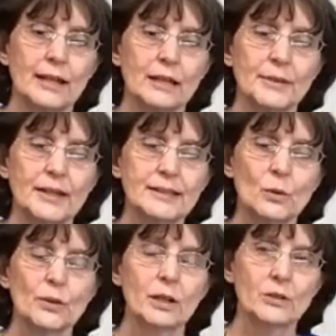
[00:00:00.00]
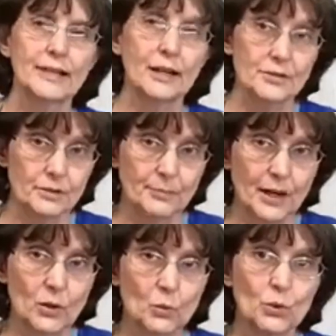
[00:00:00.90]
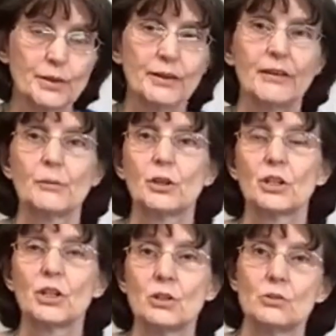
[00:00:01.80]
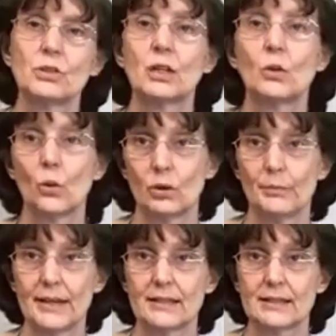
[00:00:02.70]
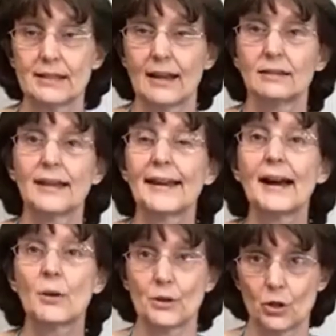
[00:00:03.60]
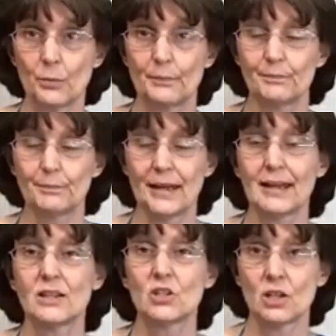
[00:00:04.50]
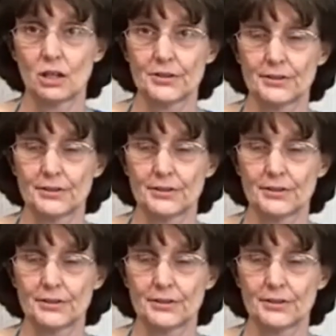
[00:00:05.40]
because I want to go down to bare wood if I'm going to use an oil-based stain like our no pain gel